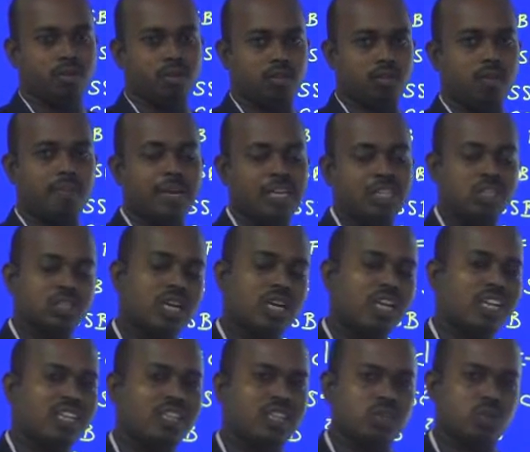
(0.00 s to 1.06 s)

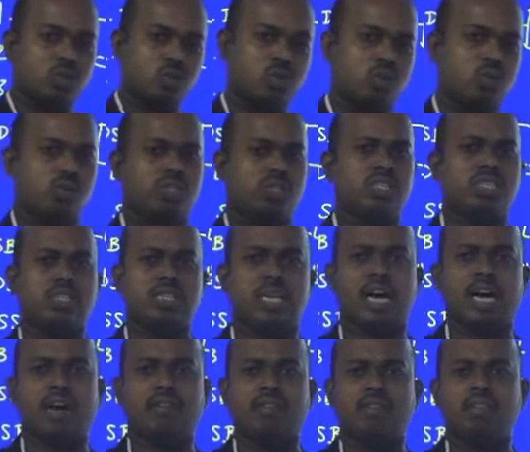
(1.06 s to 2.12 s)
Basically the source is
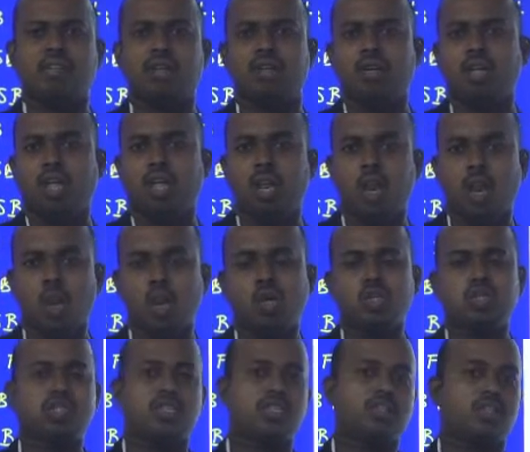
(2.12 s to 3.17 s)
having the
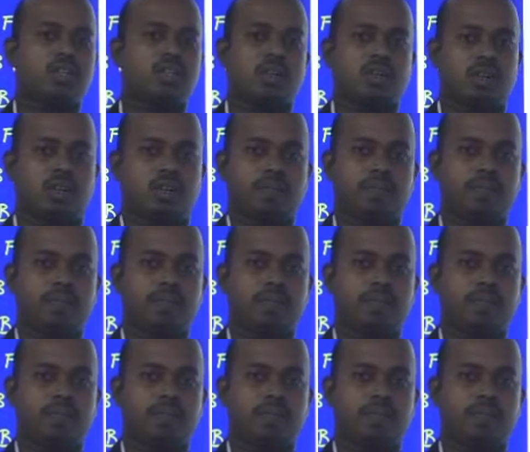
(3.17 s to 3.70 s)
lowest signal.